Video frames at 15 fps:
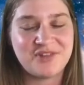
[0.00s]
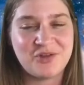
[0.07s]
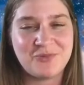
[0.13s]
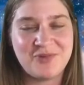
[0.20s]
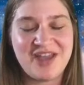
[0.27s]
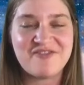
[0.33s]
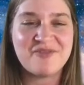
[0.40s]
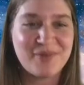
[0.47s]

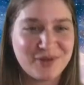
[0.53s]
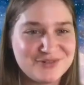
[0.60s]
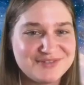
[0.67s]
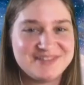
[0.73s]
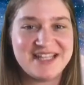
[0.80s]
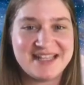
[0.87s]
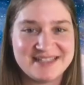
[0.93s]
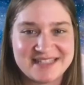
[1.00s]
We have about
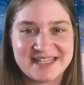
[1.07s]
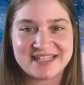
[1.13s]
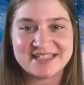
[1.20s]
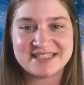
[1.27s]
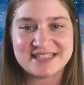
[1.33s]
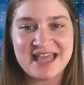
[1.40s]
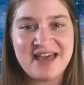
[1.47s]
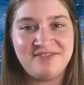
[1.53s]
10
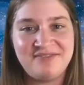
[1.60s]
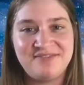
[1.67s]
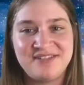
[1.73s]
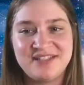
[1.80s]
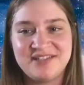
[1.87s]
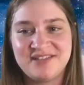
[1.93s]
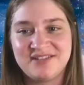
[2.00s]
seconds left.